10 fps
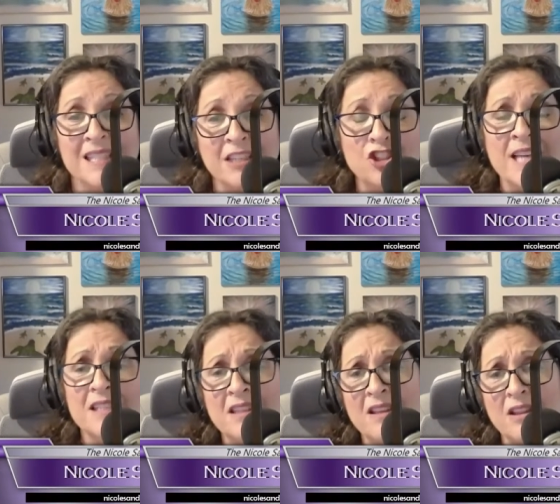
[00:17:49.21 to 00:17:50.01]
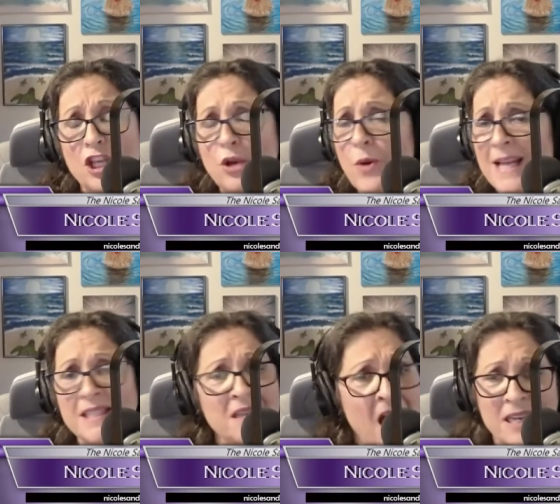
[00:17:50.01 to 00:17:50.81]
Suggested that the
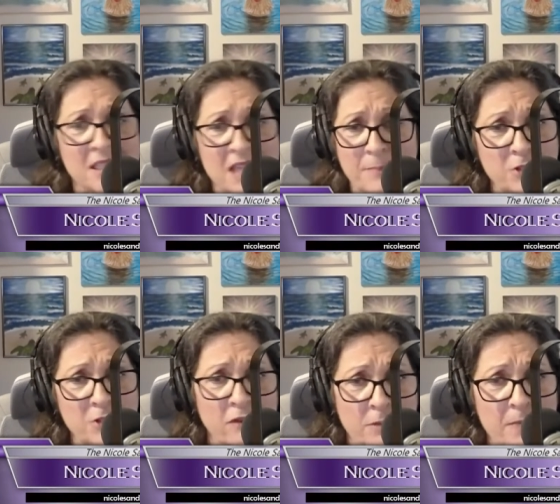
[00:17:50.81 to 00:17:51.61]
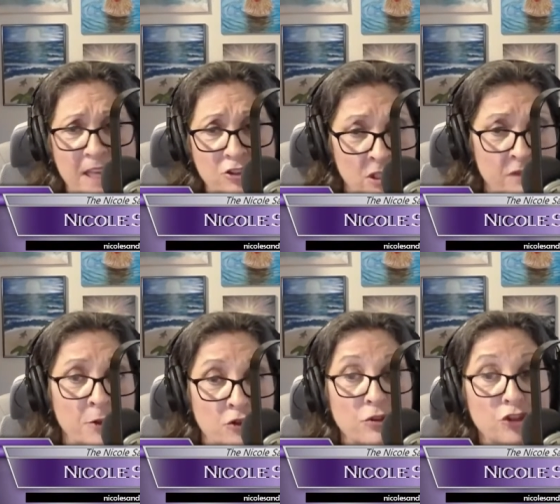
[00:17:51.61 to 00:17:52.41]
U.S. not accept COVID patients
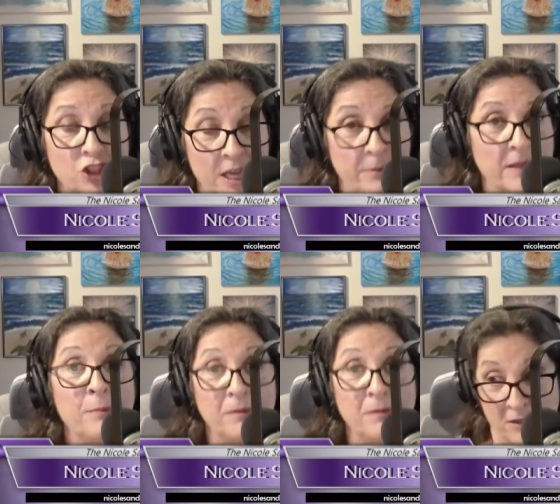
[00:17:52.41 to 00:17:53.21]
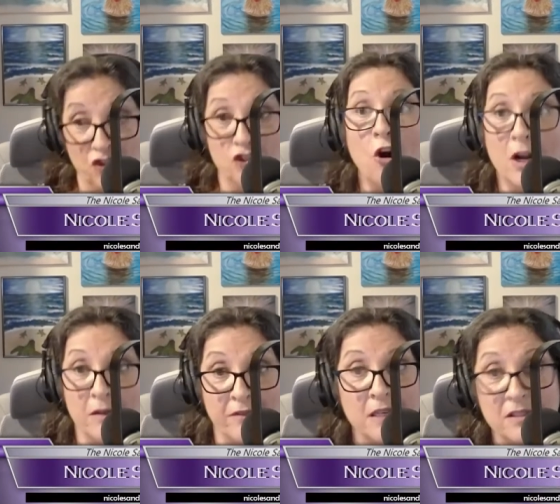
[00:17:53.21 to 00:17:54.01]
from a cruise ship at the at the
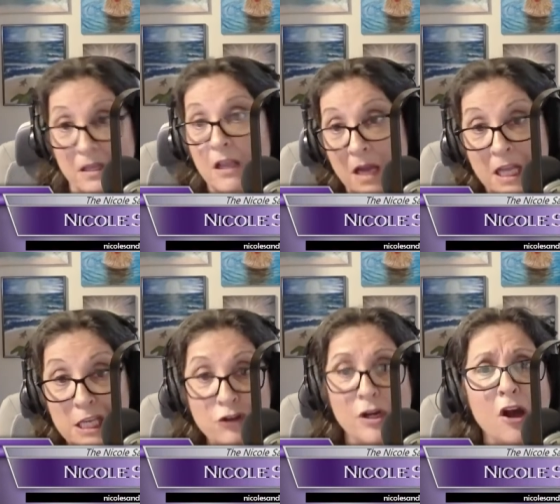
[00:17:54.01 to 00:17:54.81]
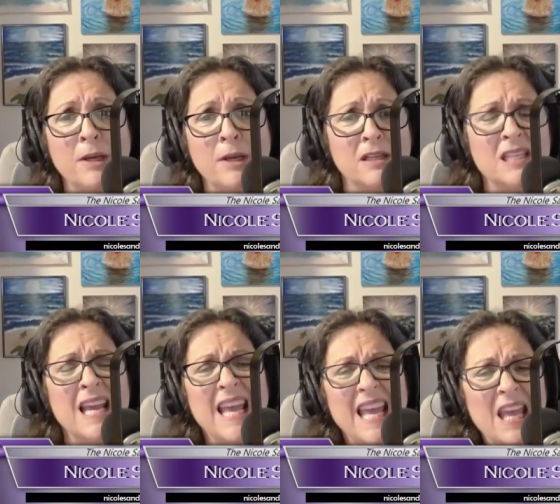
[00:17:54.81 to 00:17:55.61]
start of this a year ago because
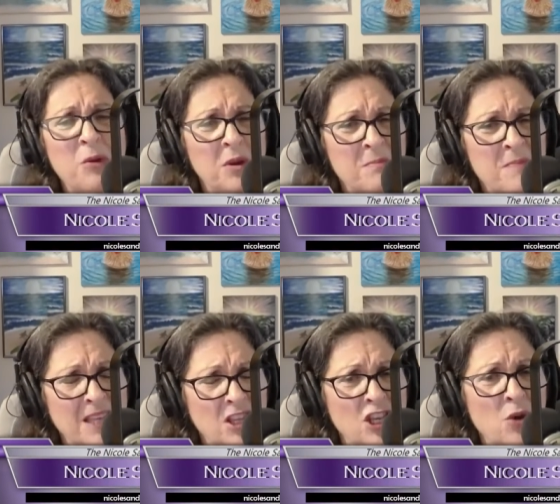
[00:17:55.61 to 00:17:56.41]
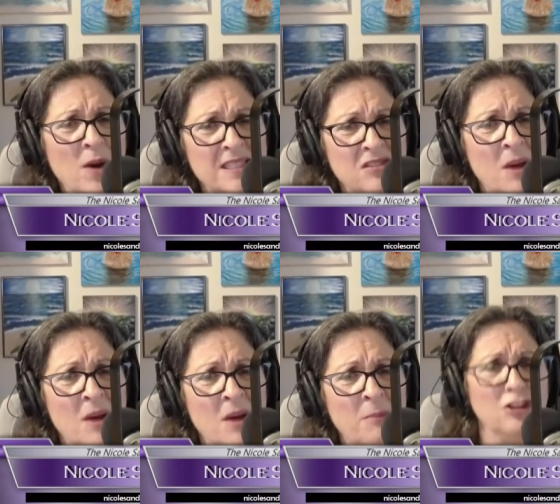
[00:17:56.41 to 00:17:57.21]
it would make the U.S.
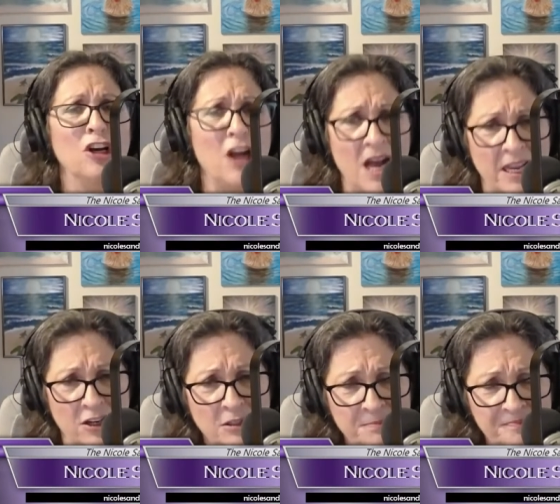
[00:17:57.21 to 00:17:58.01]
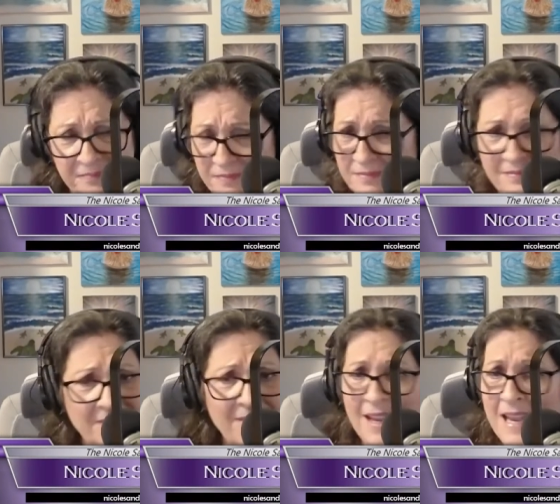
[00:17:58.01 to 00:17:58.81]
numbers look higher.
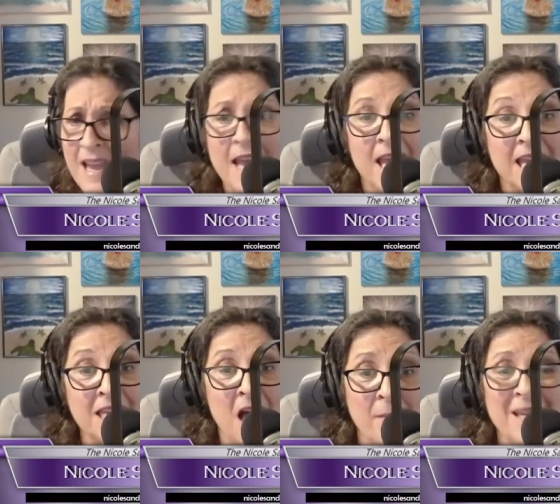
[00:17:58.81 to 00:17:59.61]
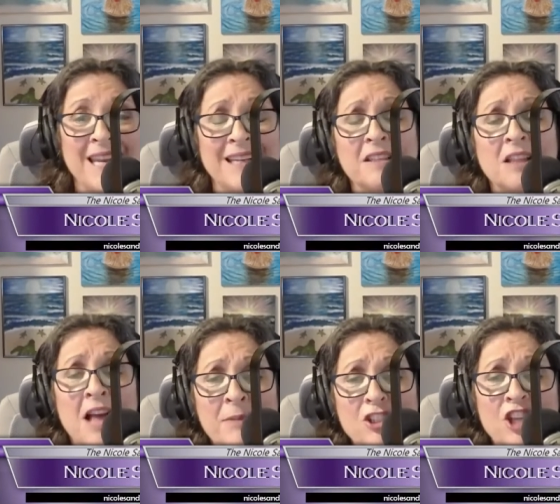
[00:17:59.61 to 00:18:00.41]
He nominated a
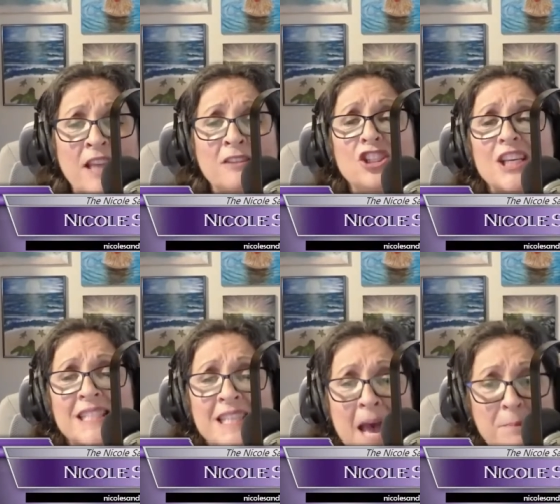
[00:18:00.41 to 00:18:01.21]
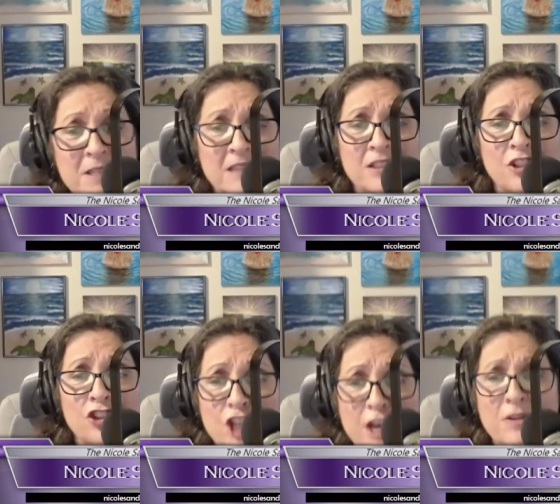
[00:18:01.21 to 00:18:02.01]
climate change skeptic
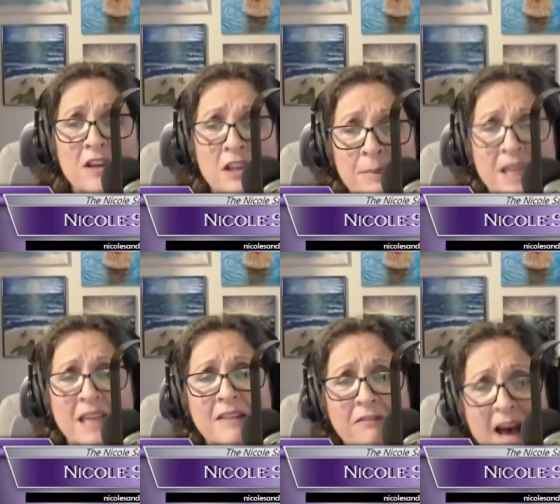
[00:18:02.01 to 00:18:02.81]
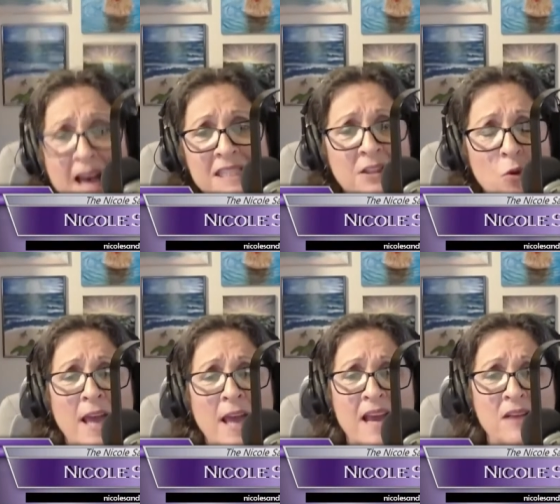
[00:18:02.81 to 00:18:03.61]
to chair the committee advising the
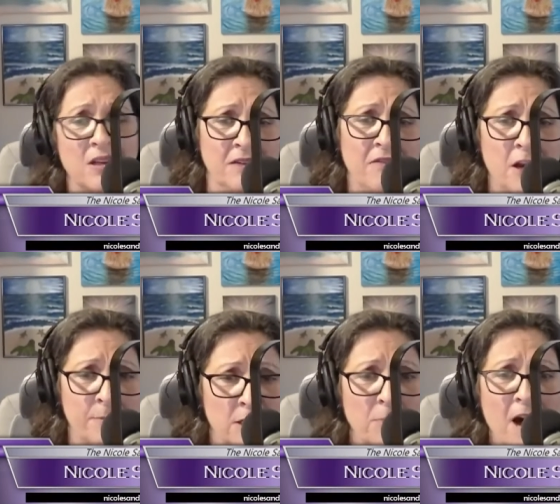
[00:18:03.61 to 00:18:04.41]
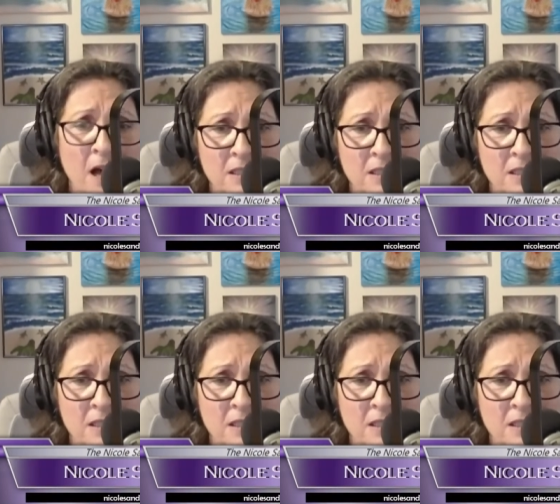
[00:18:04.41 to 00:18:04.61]
White House on environmental